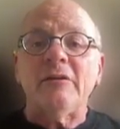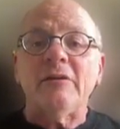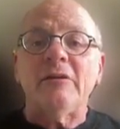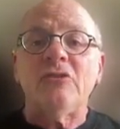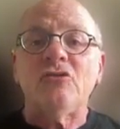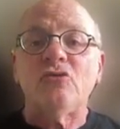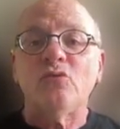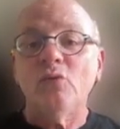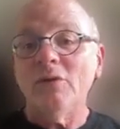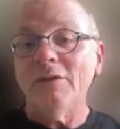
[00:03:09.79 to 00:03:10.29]

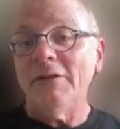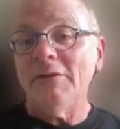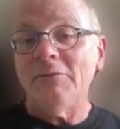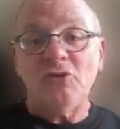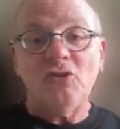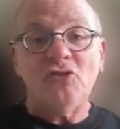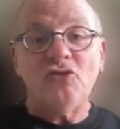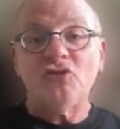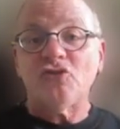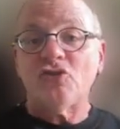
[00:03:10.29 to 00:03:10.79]
is really
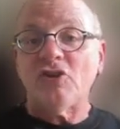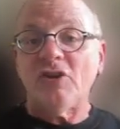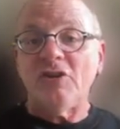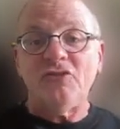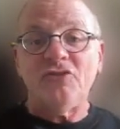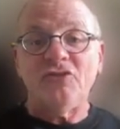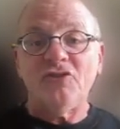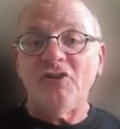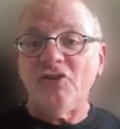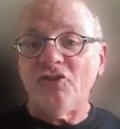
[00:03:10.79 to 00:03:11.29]
just
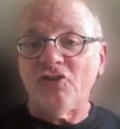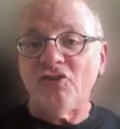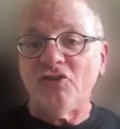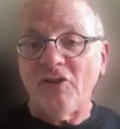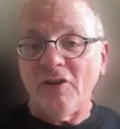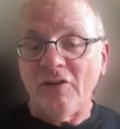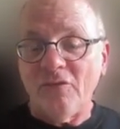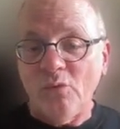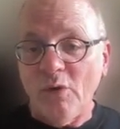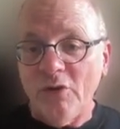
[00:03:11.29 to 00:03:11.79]

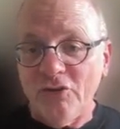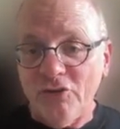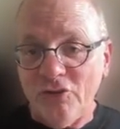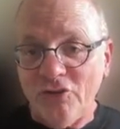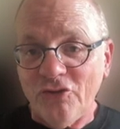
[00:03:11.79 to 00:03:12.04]
consists of what